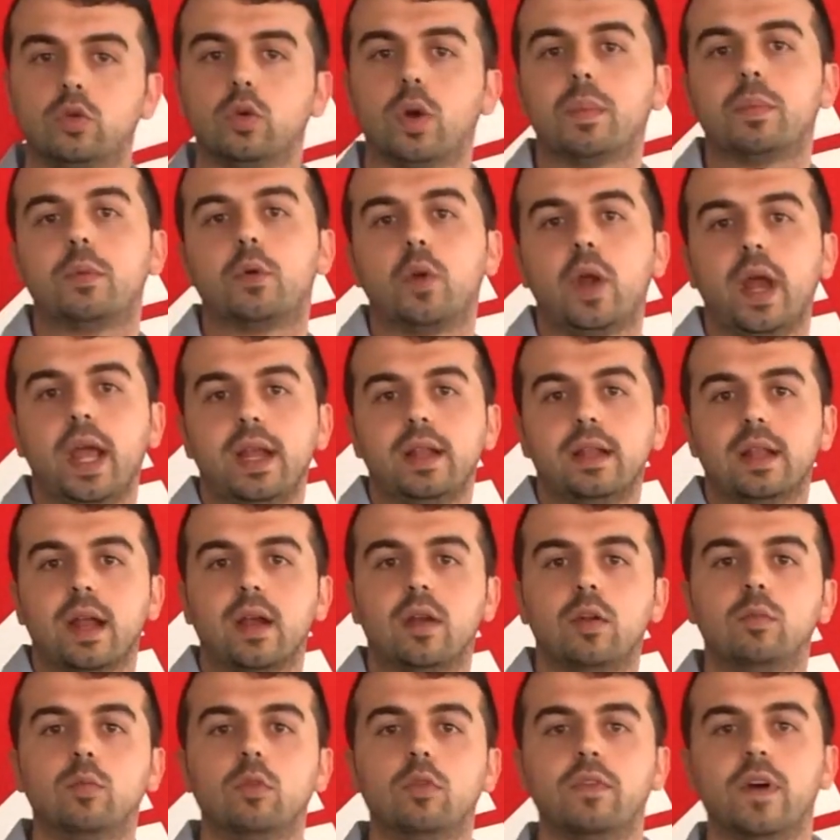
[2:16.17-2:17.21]
to upgrade and
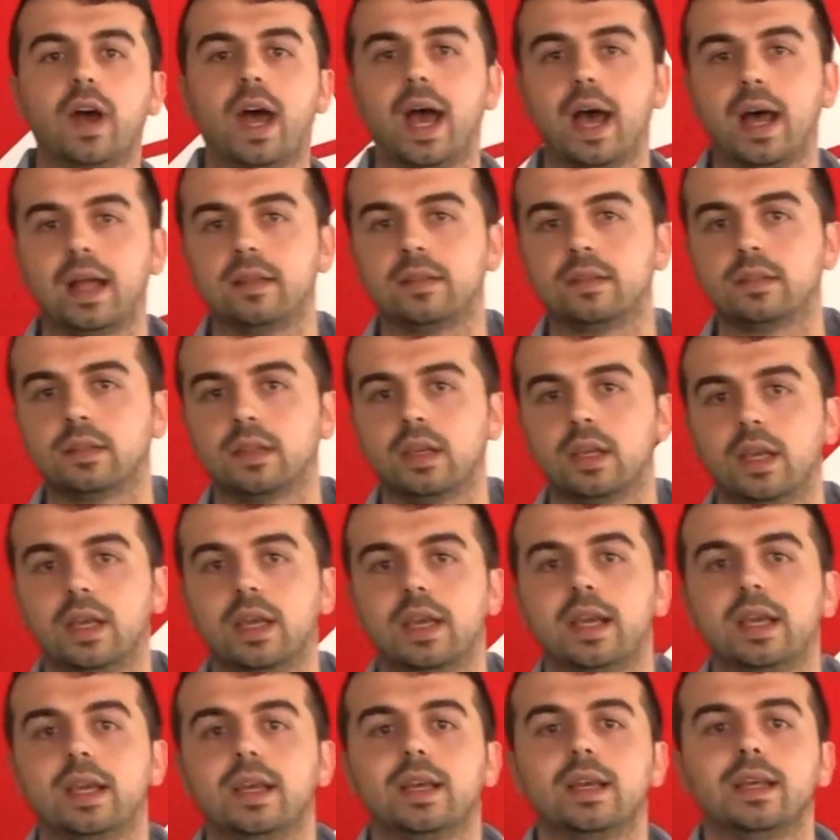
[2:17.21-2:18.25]
remove ads,
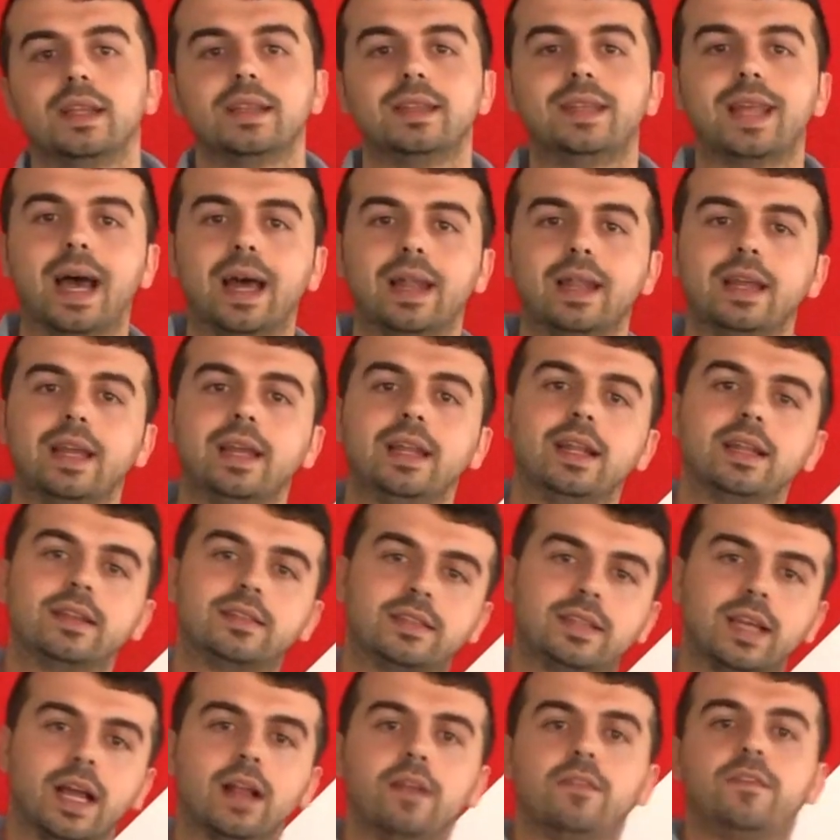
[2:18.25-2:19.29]
that in
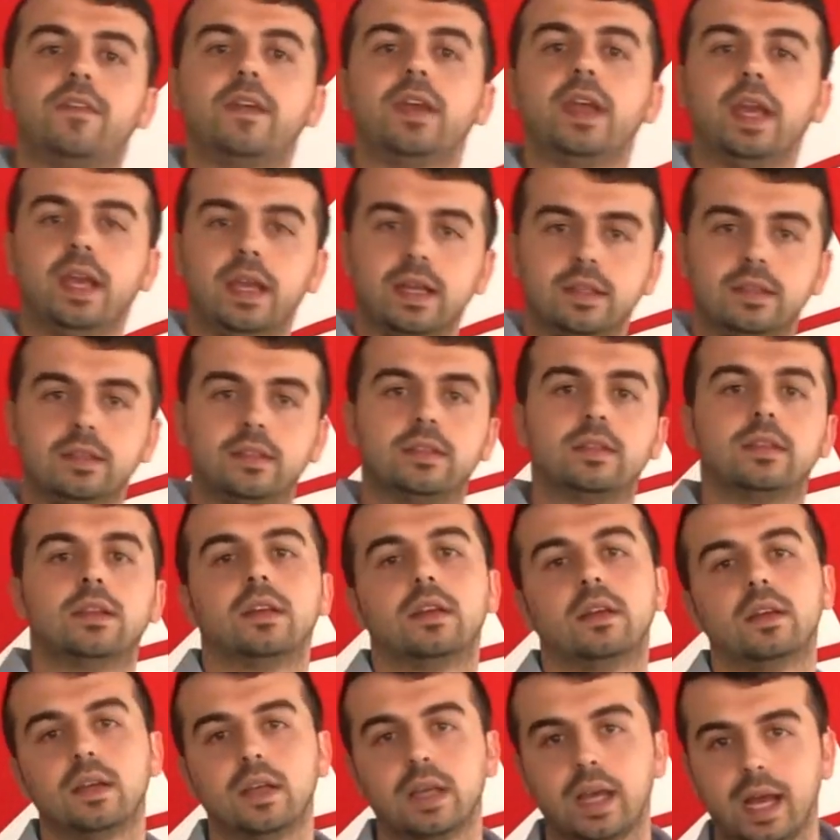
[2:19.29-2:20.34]
itself is
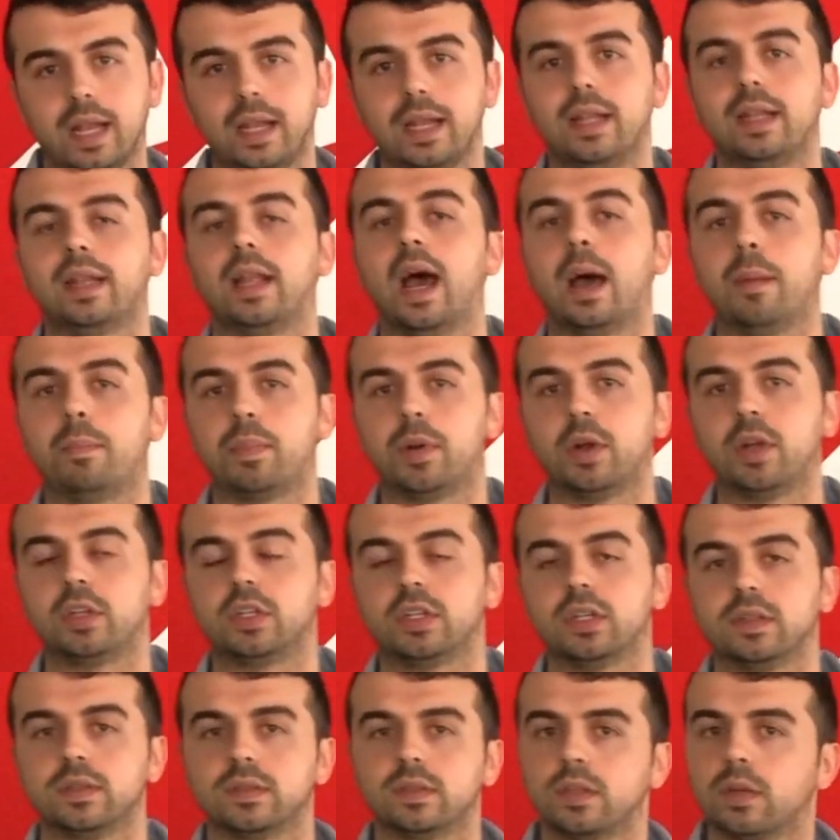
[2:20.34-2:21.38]
an in-app
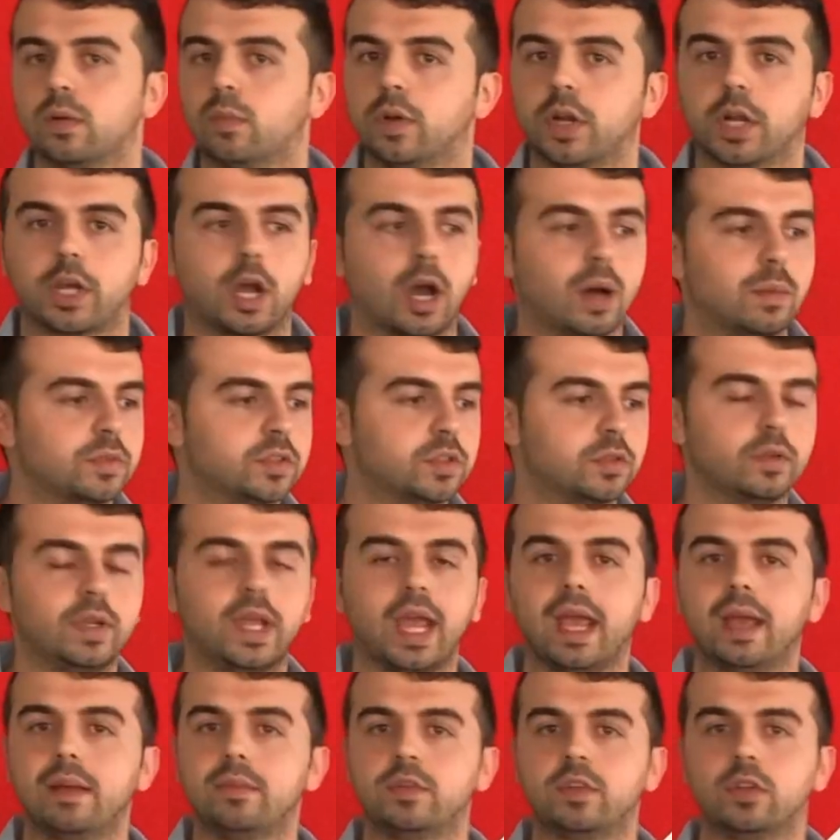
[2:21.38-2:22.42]
purchase. When it comes to
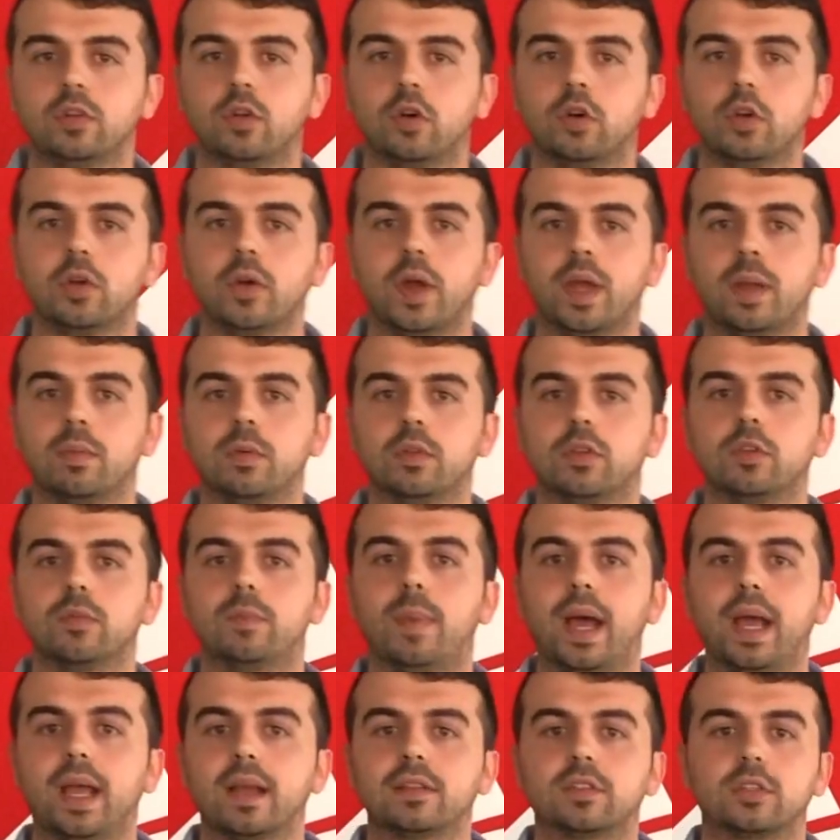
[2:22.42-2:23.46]
games, you're able to
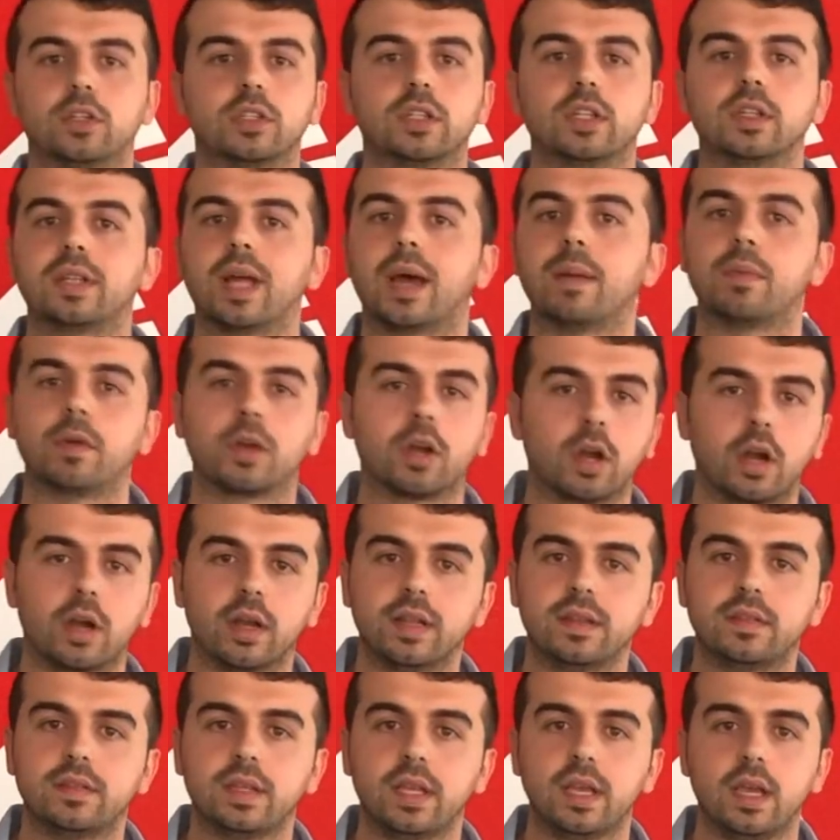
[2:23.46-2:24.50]
buy a certain type of
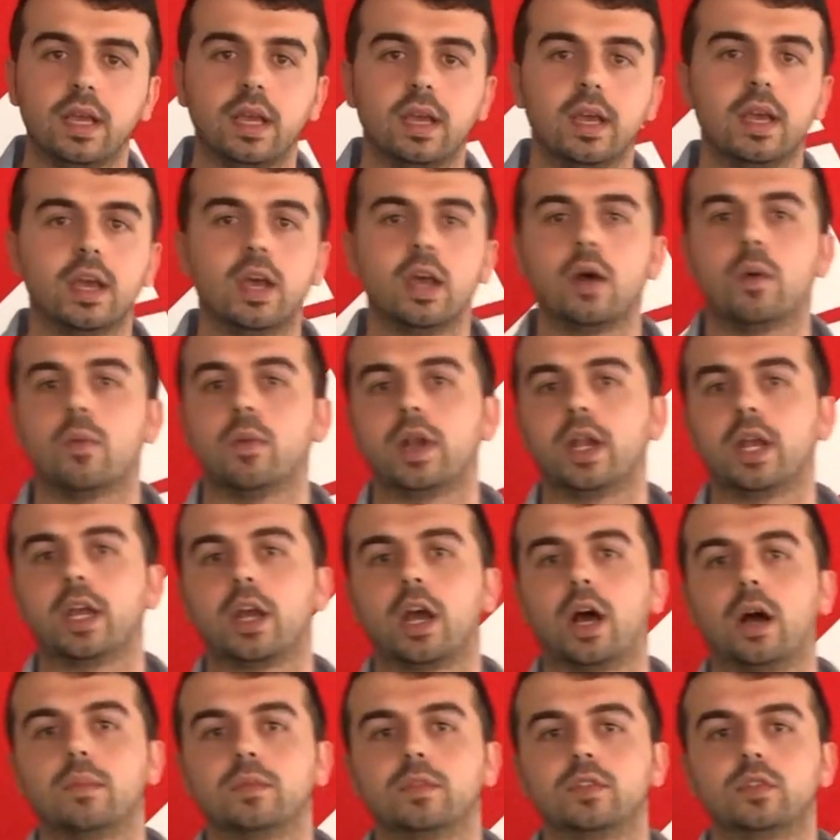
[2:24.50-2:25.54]
currency. When it
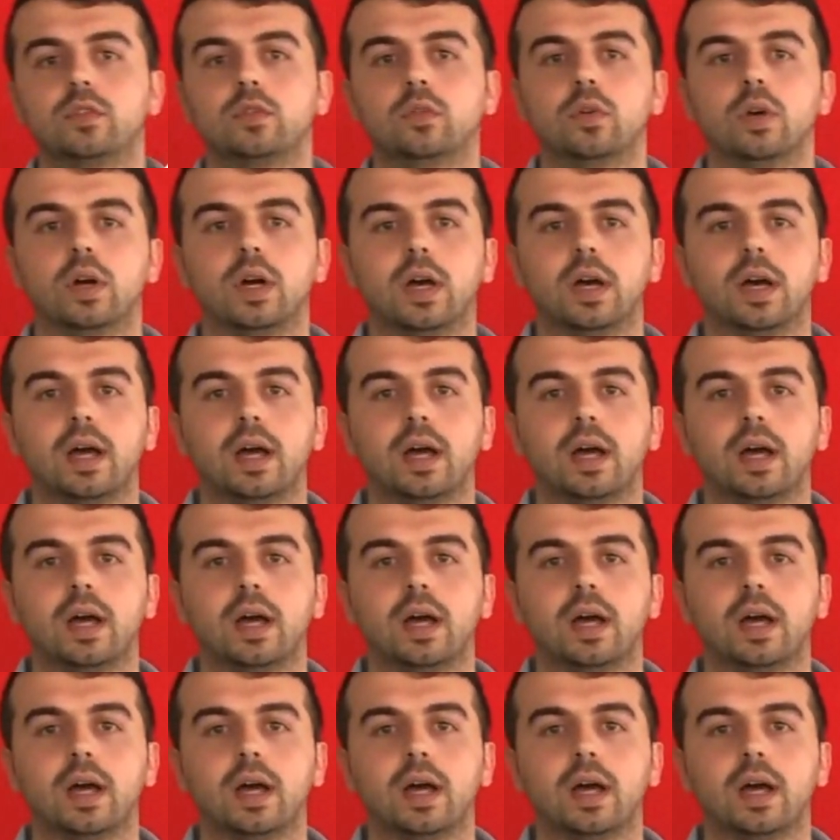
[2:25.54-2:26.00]
comes to,